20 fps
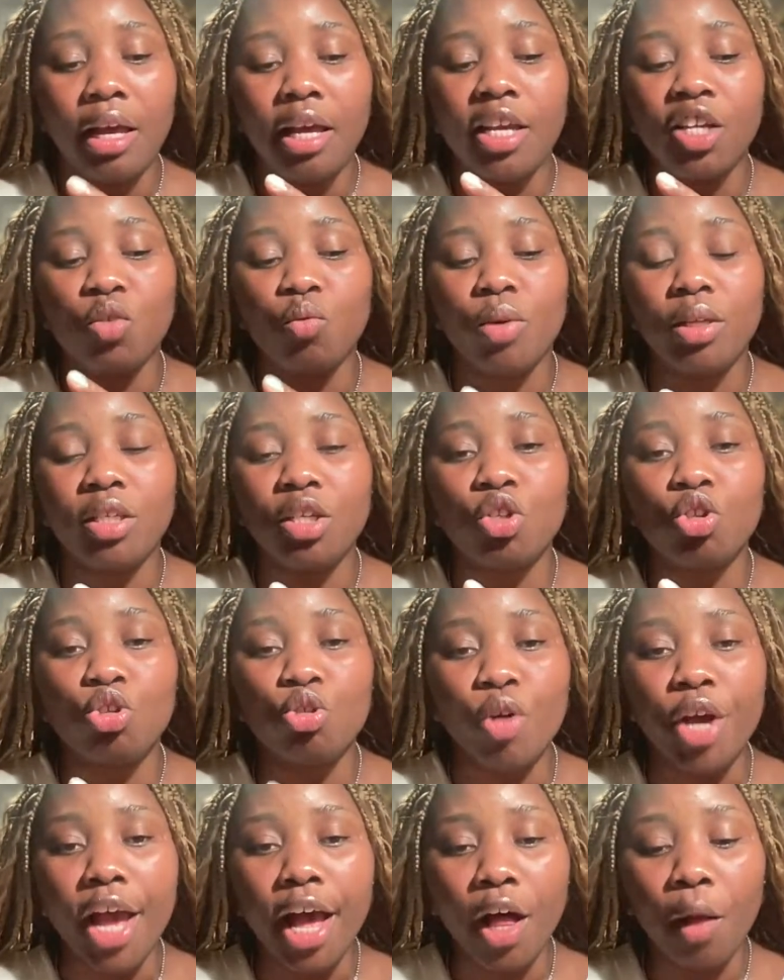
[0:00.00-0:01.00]
Is written
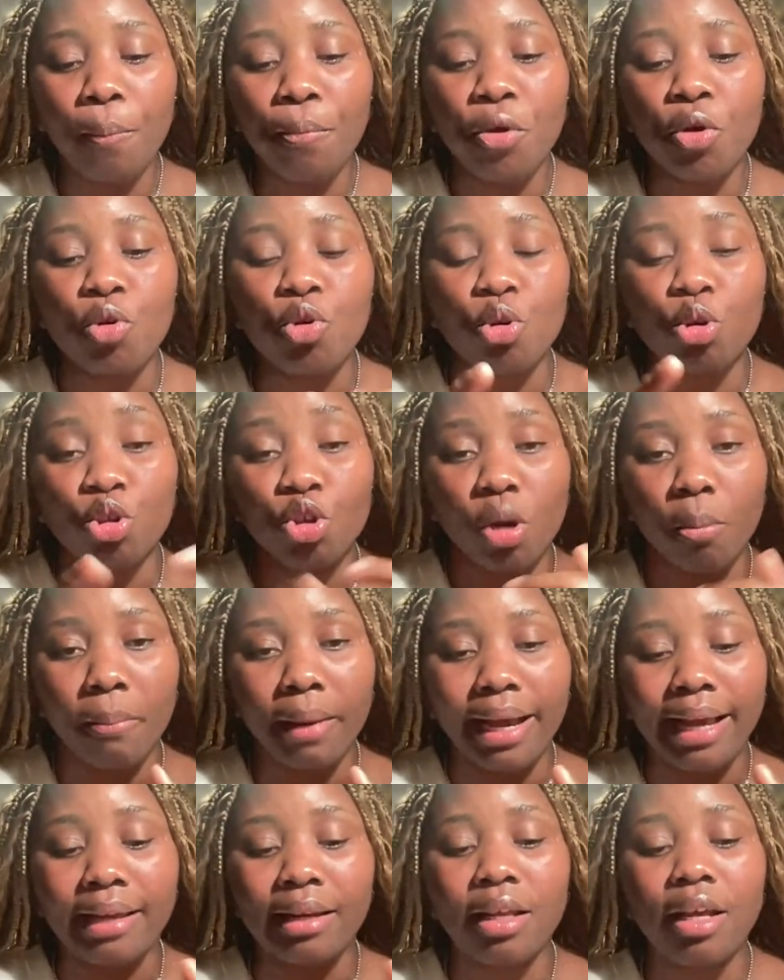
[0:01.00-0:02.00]
to help you use your
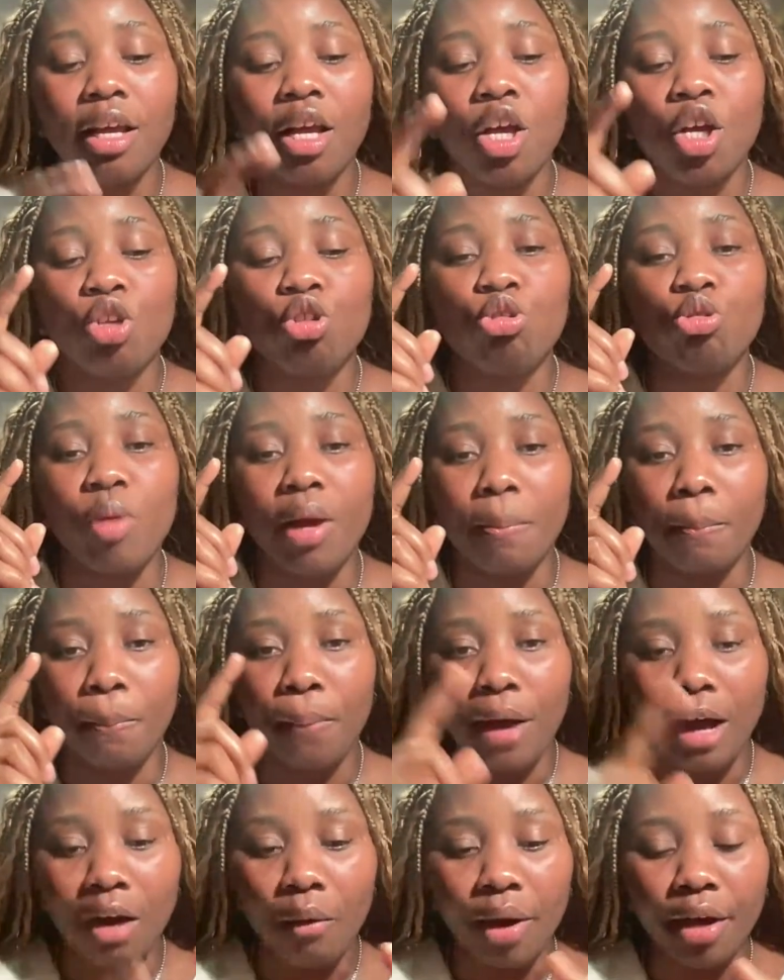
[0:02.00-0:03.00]
mind to
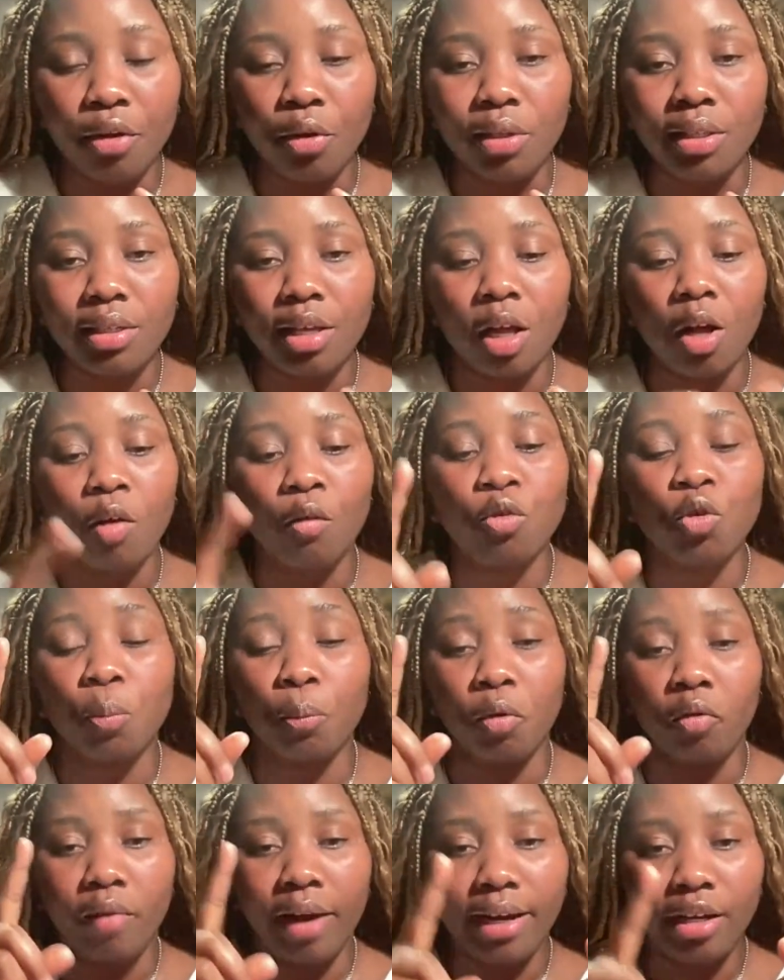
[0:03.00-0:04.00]
empower yourself, to
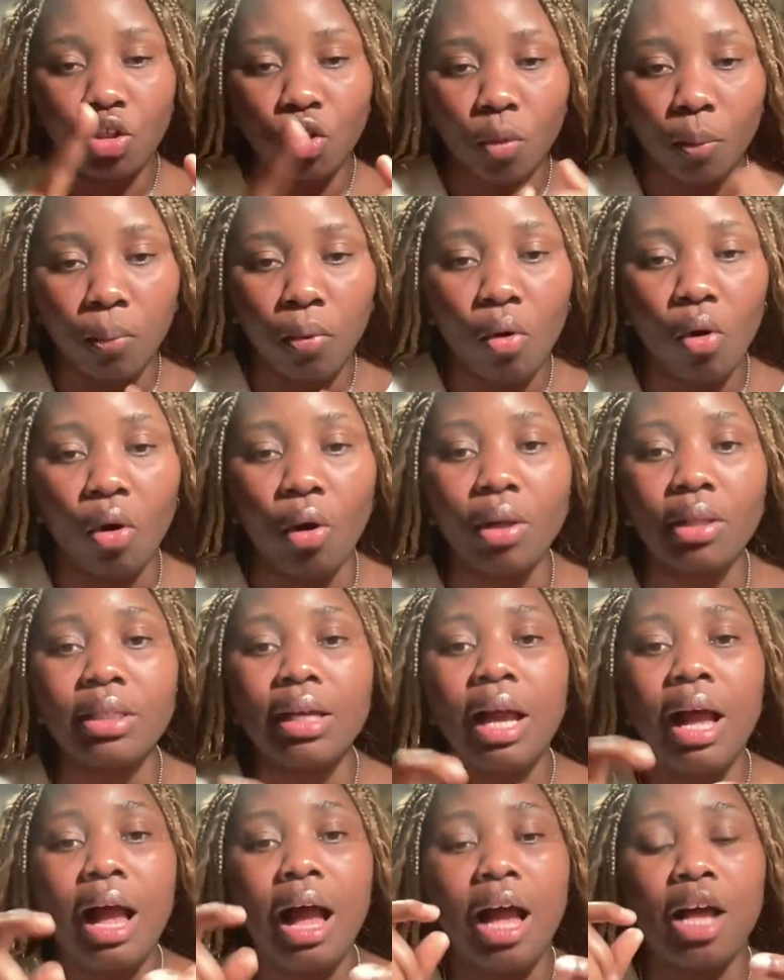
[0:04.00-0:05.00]
provide support,
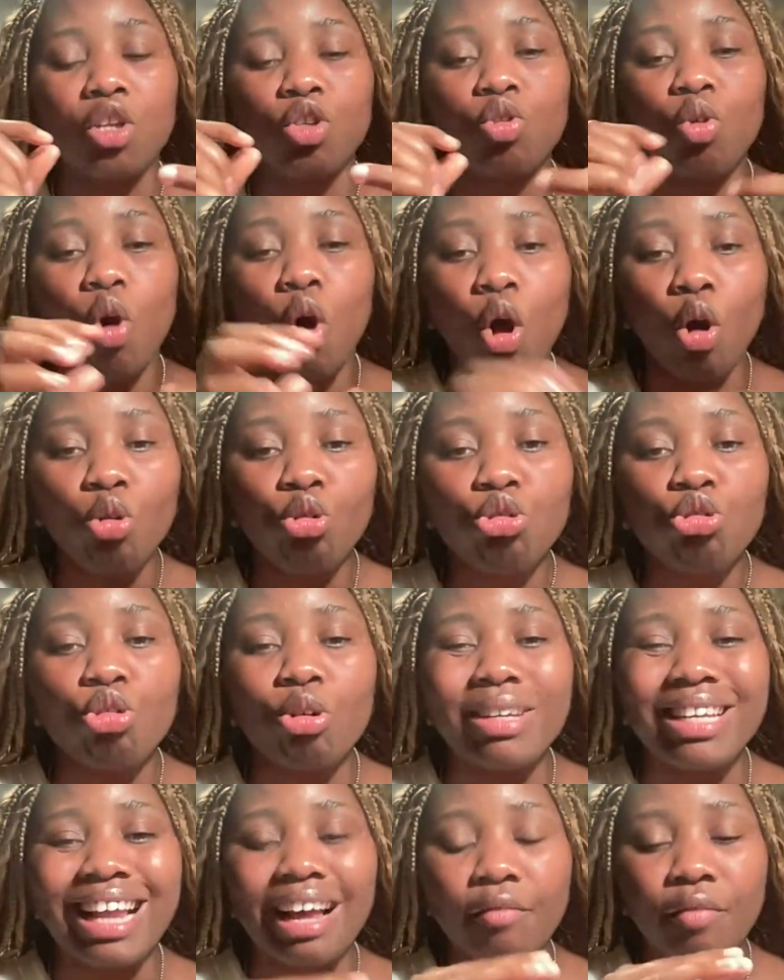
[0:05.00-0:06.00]
and to
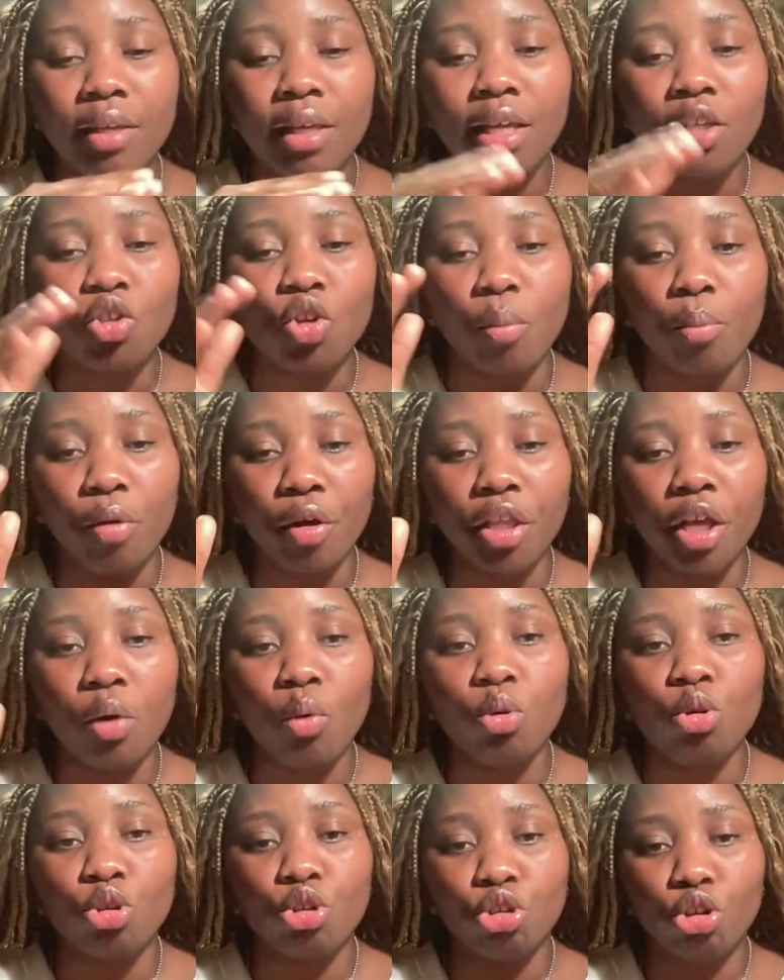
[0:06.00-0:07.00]
also navigate your
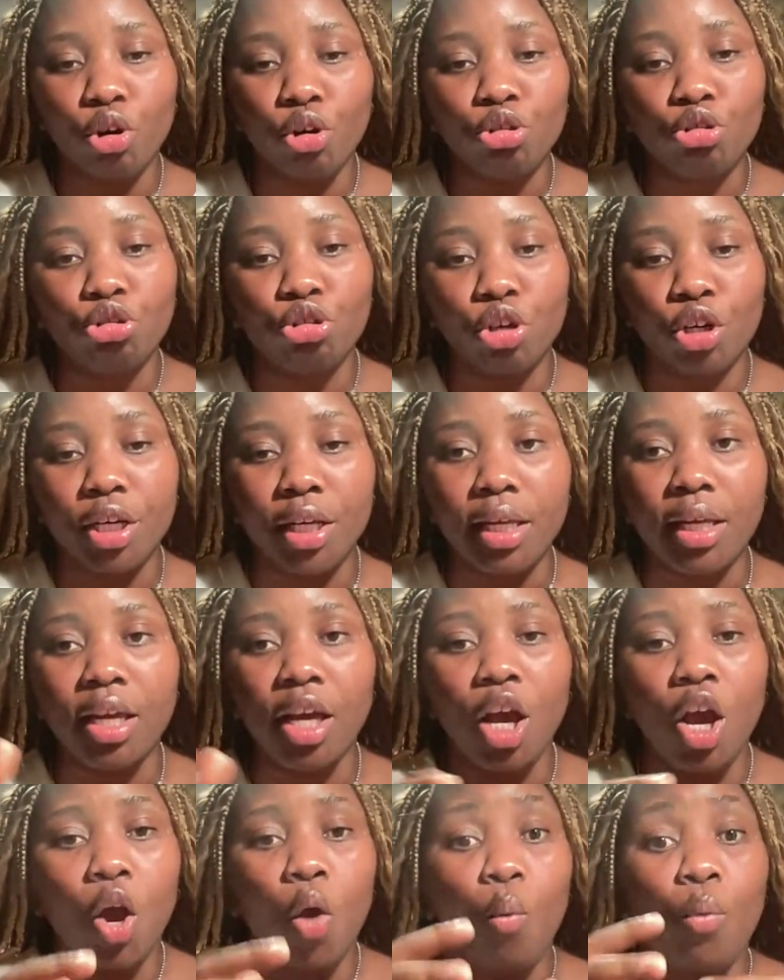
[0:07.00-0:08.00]
motherhood journey
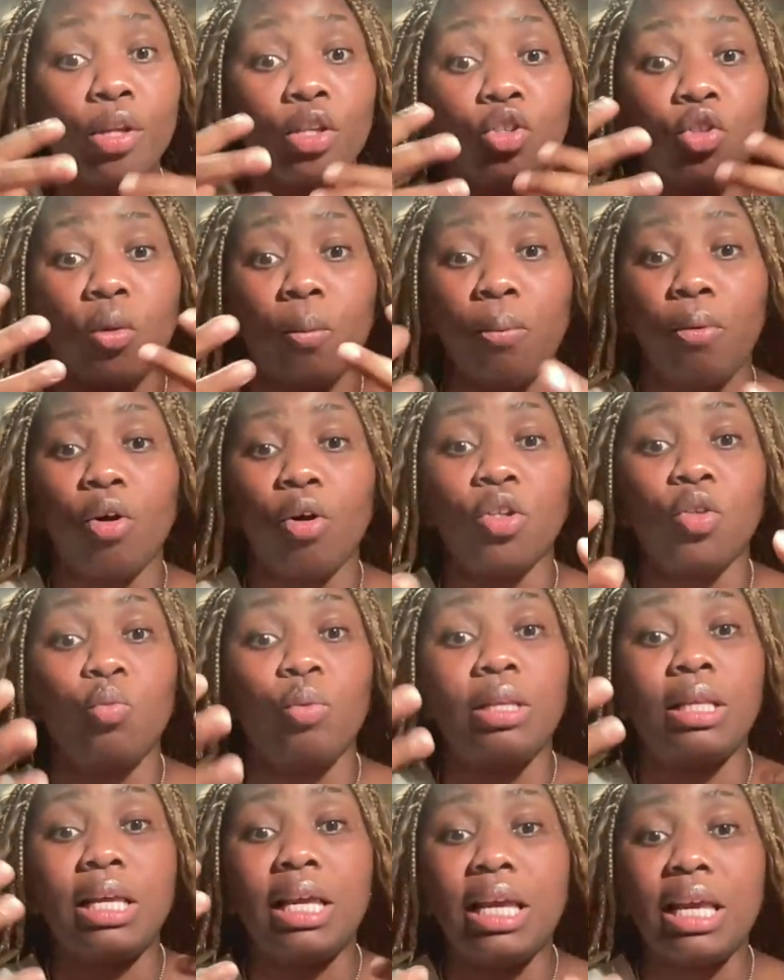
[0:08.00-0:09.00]
with support,
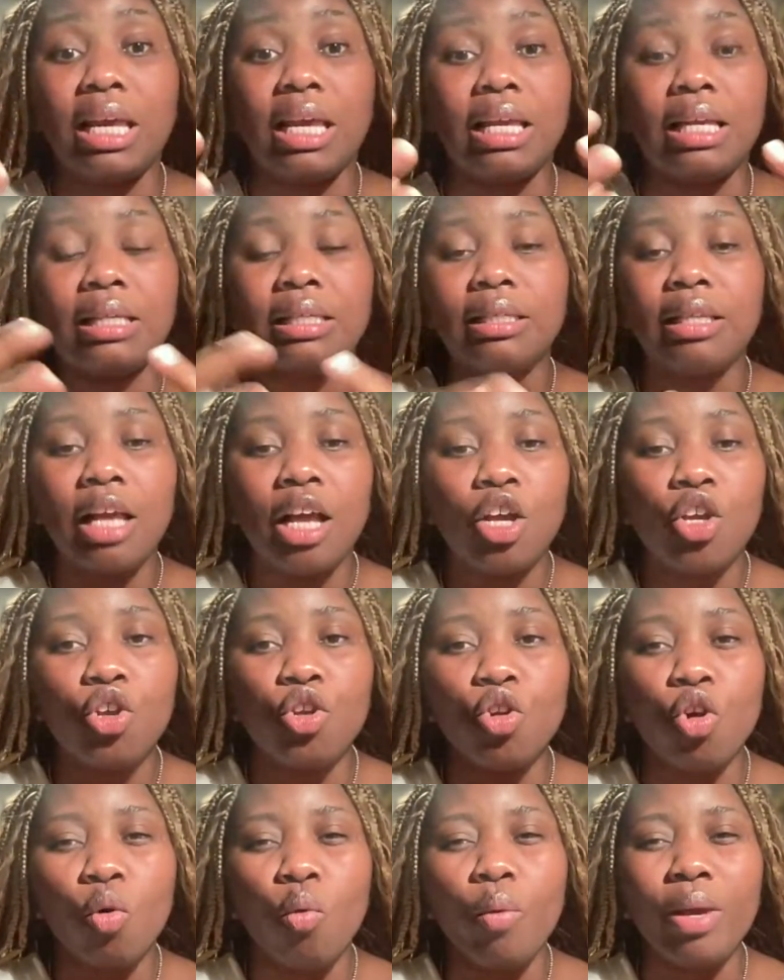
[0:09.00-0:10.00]
with ease,
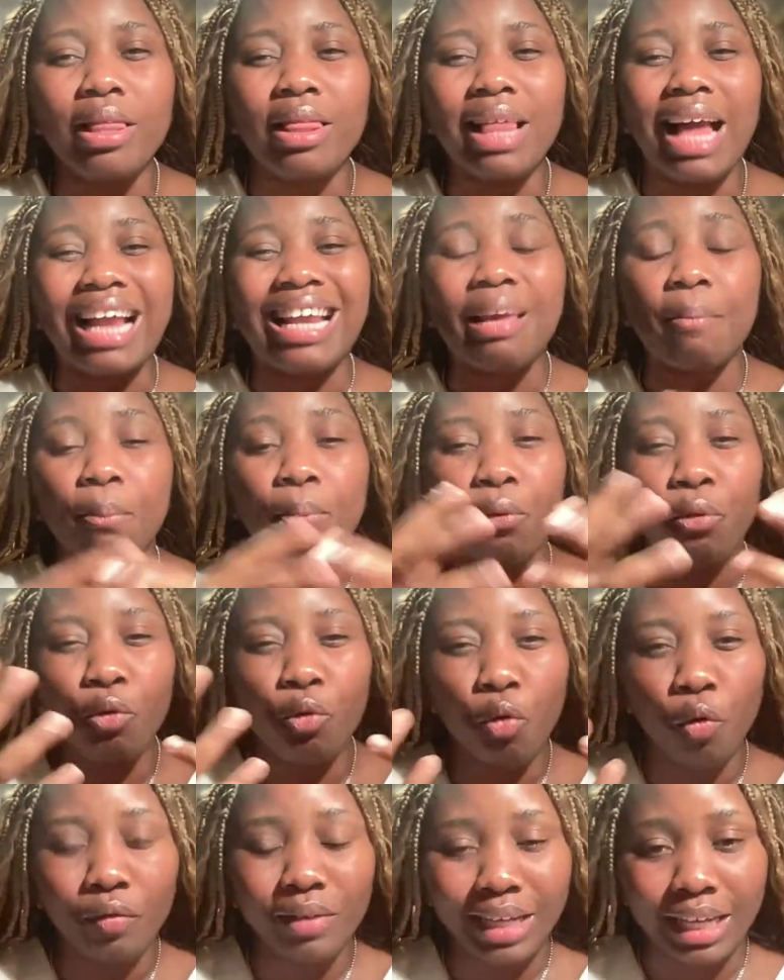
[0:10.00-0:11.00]
with an
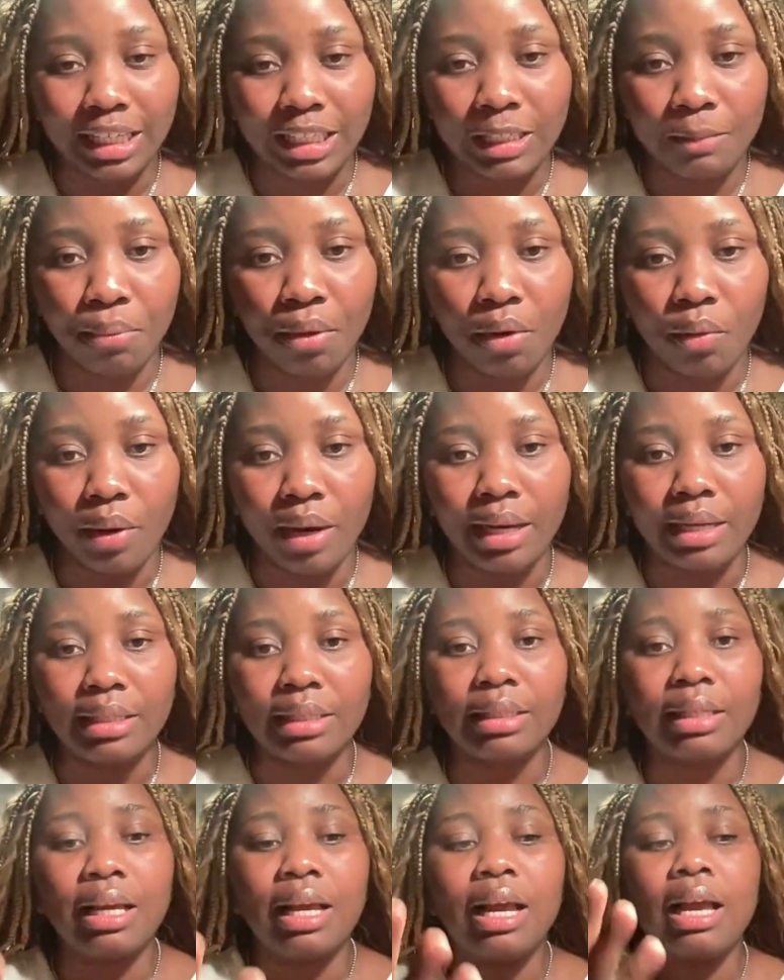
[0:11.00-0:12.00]
improved
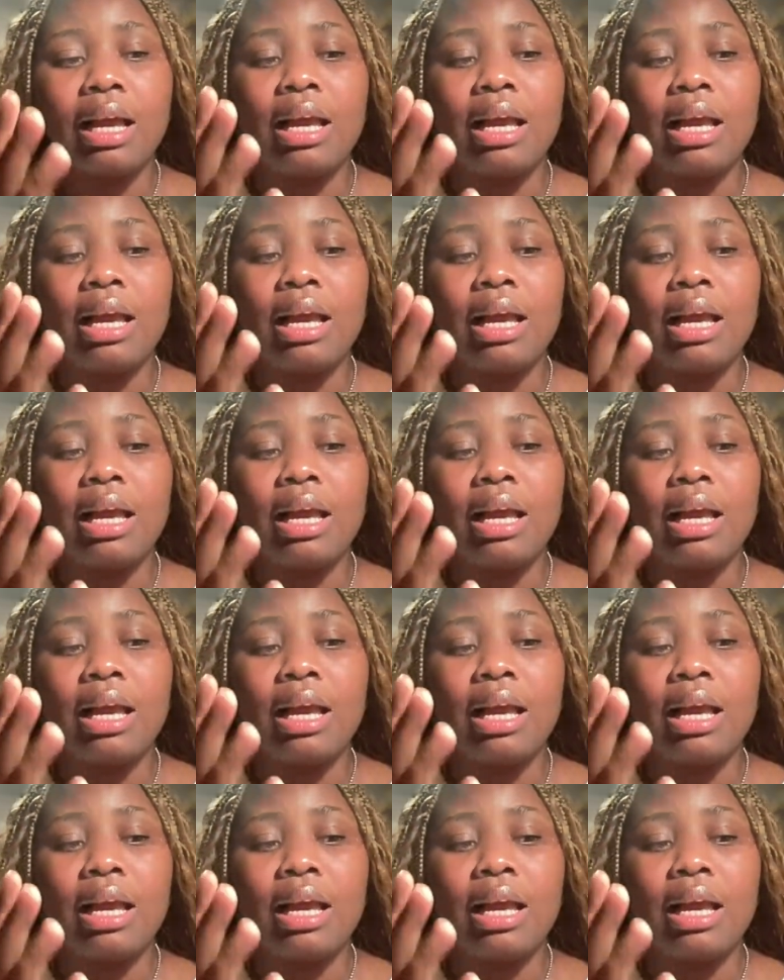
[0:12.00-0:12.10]
experience.